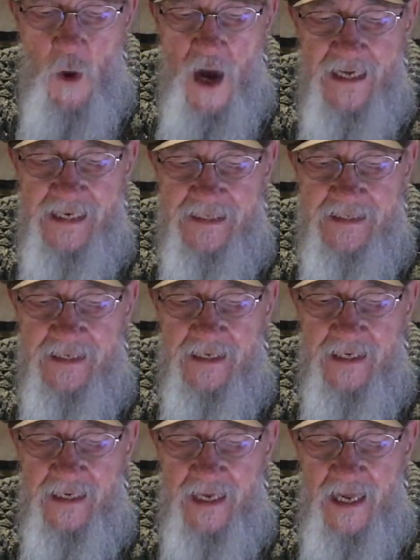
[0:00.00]
walking
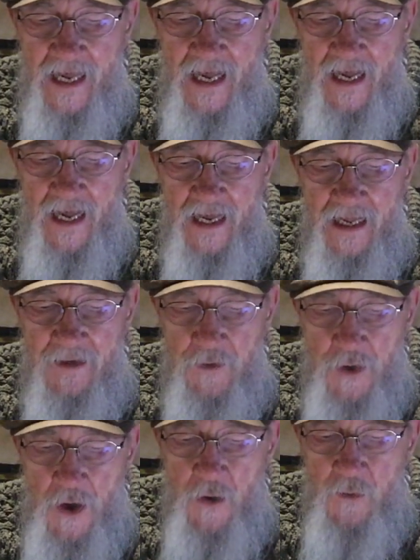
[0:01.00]
stick
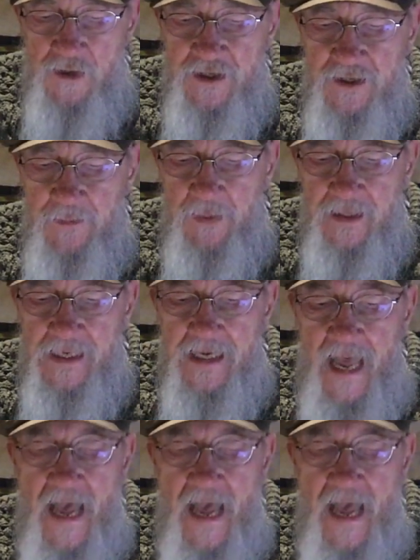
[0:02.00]
known simply